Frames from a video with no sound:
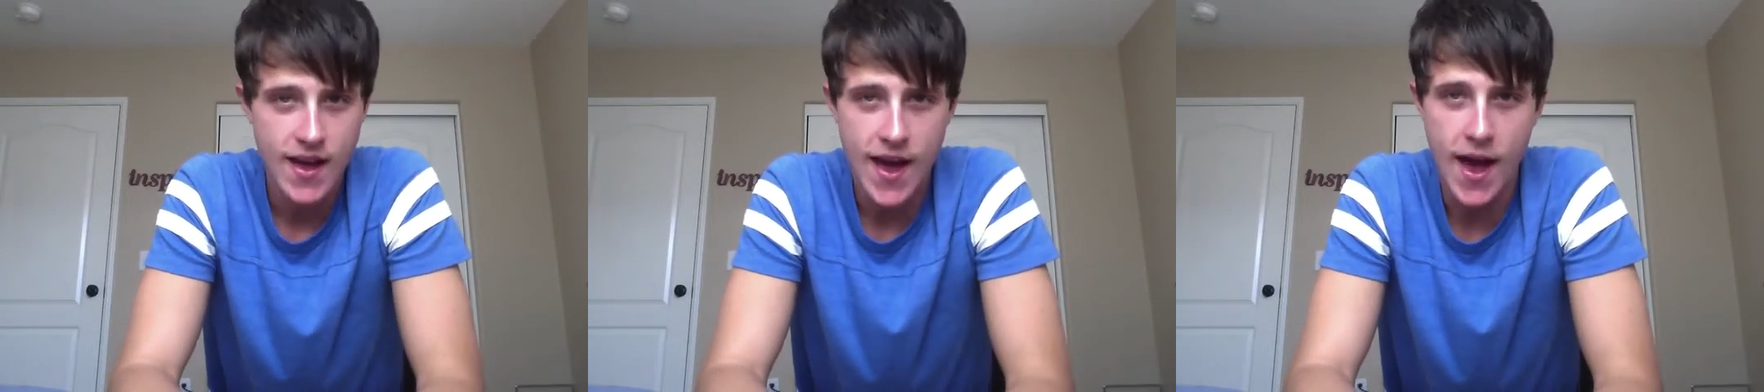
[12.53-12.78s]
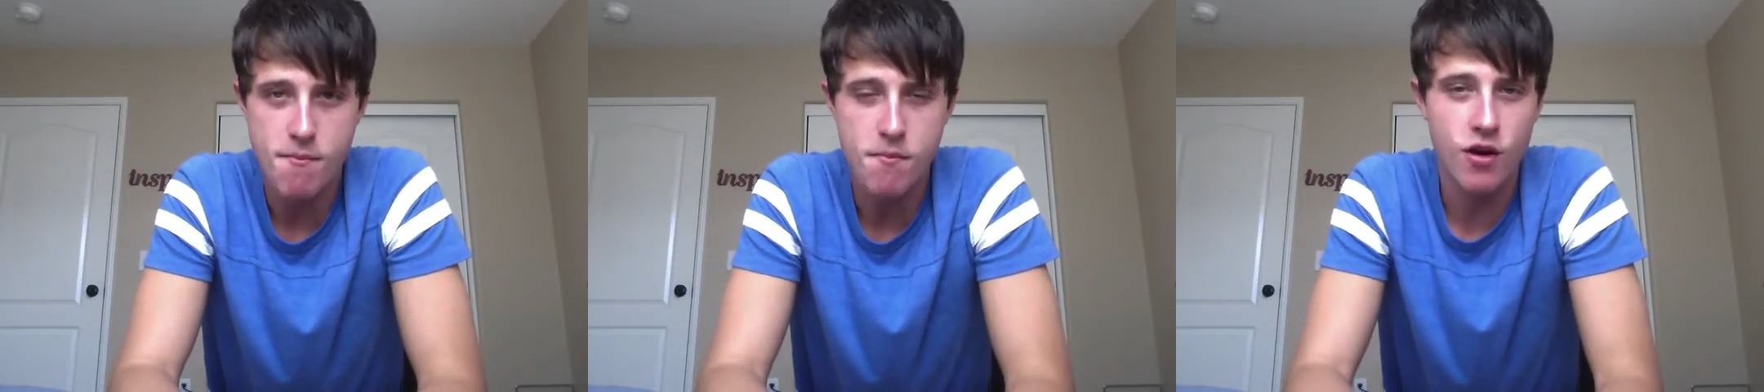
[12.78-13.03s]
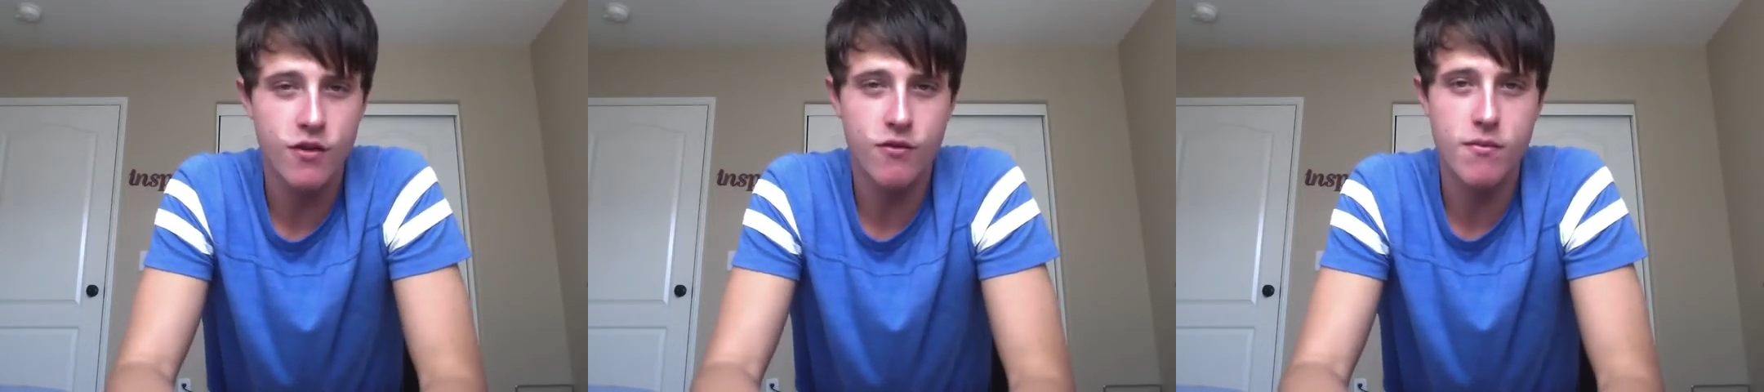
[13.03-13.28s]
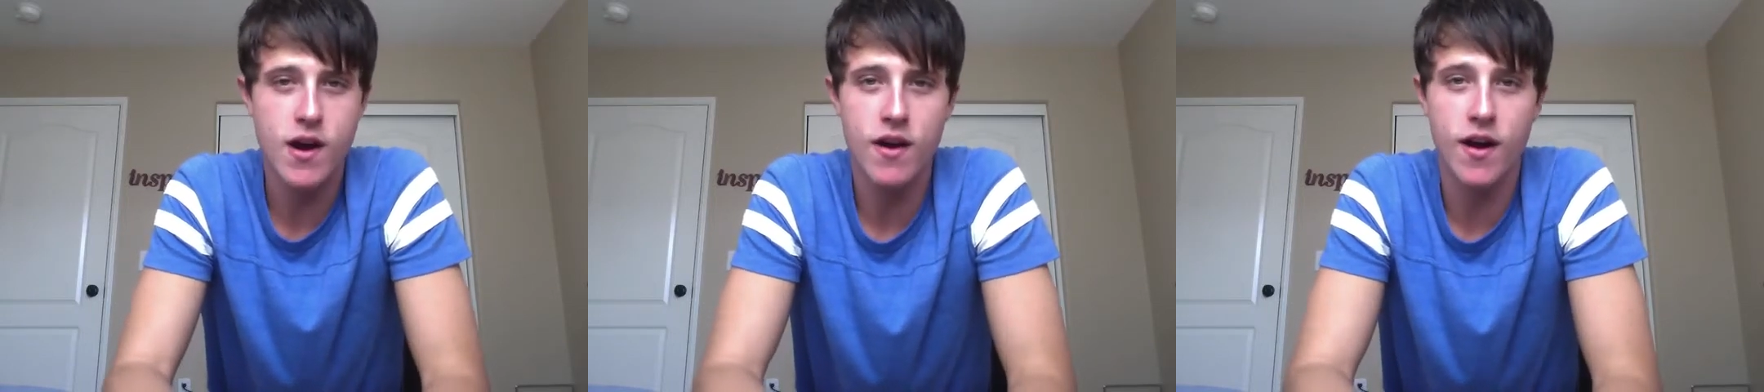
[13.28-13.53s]
at Mall of
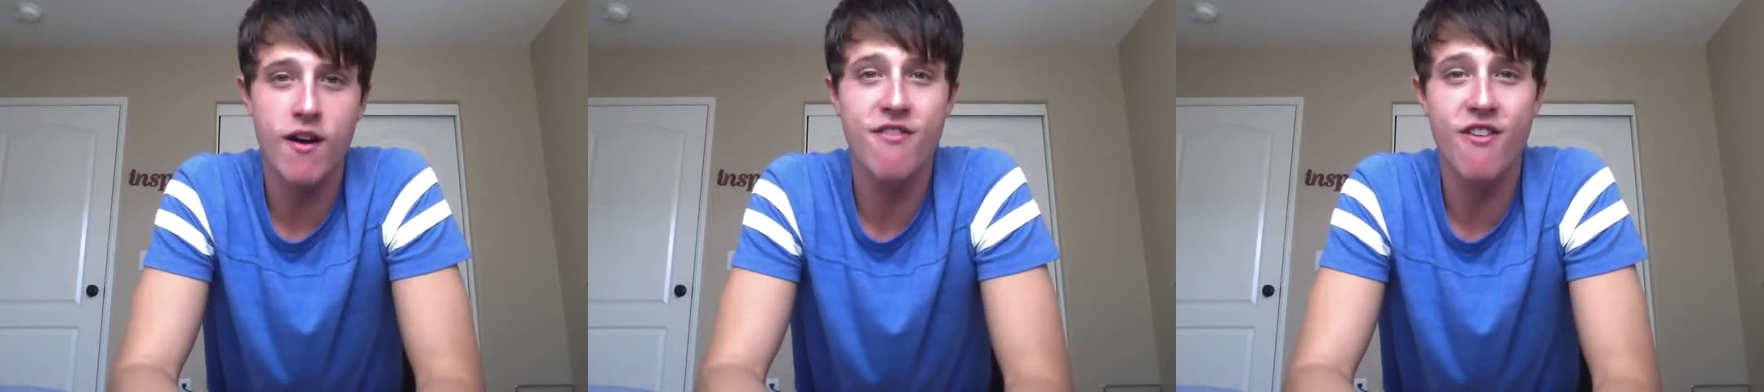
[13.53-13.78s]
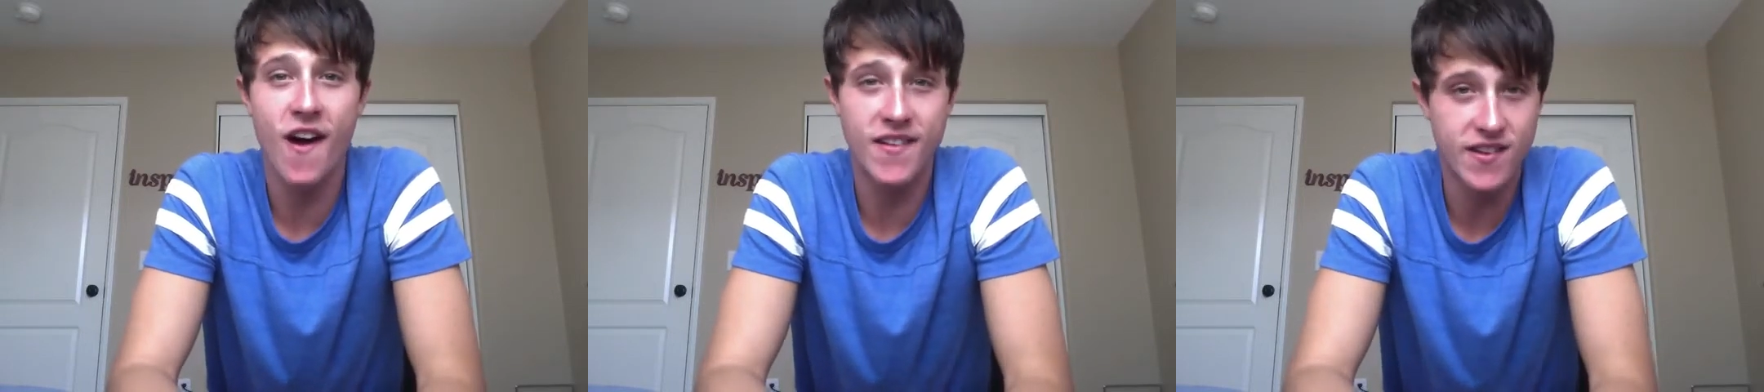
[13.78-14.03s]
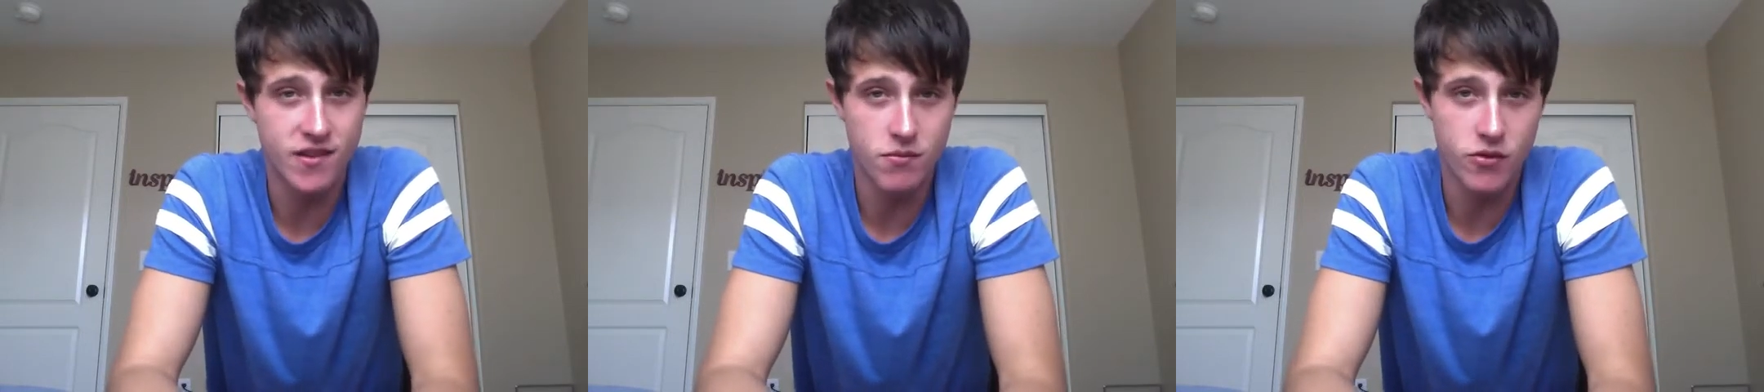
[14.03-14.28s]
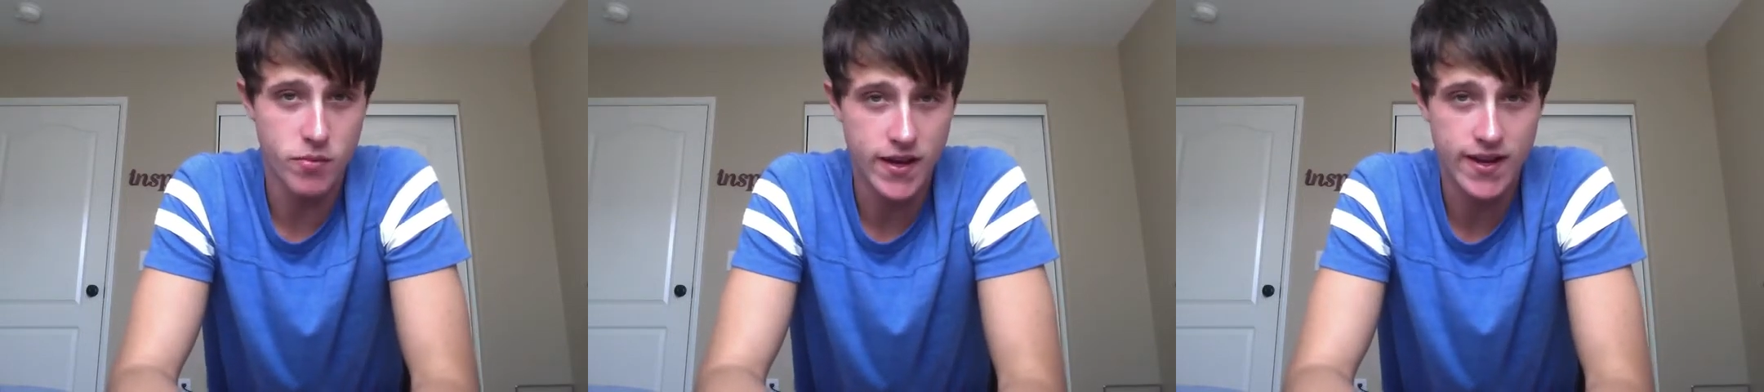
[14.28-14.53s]
America for Autism
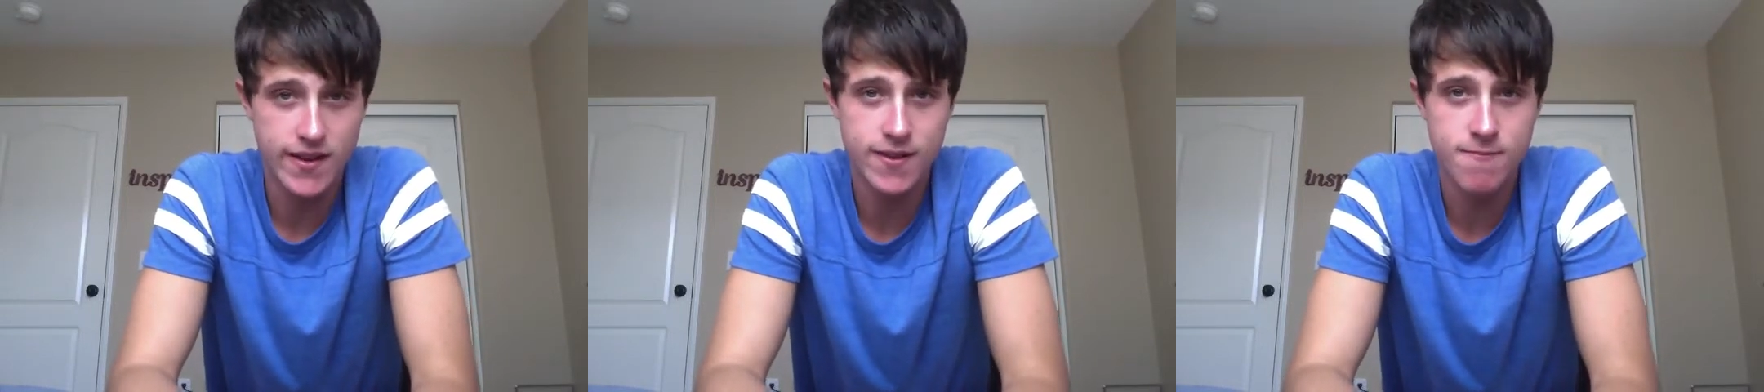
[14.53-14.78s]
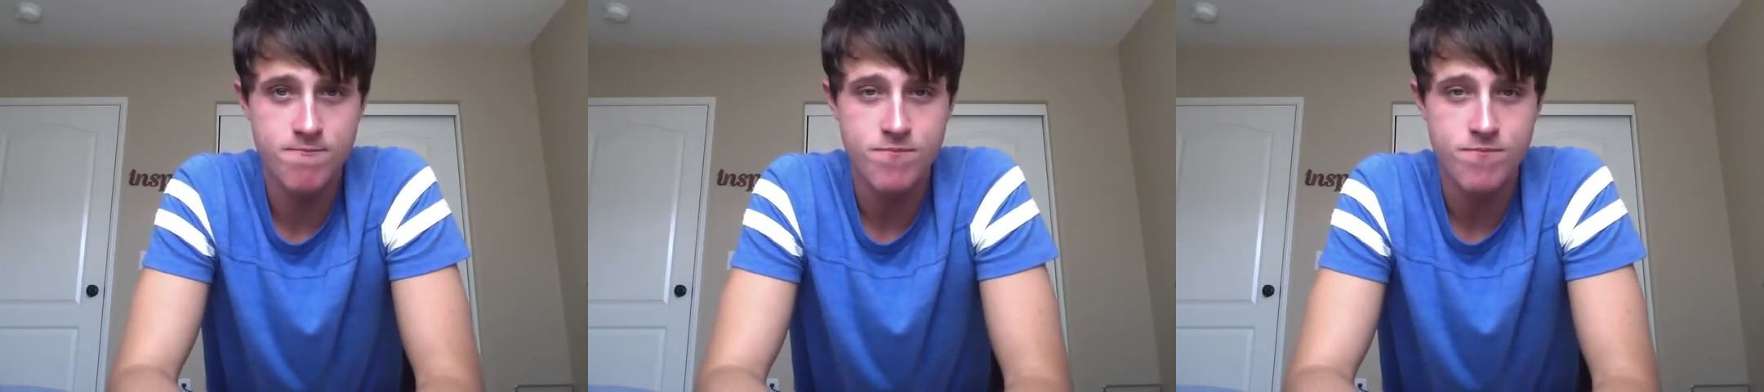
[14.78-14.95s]
Speaks.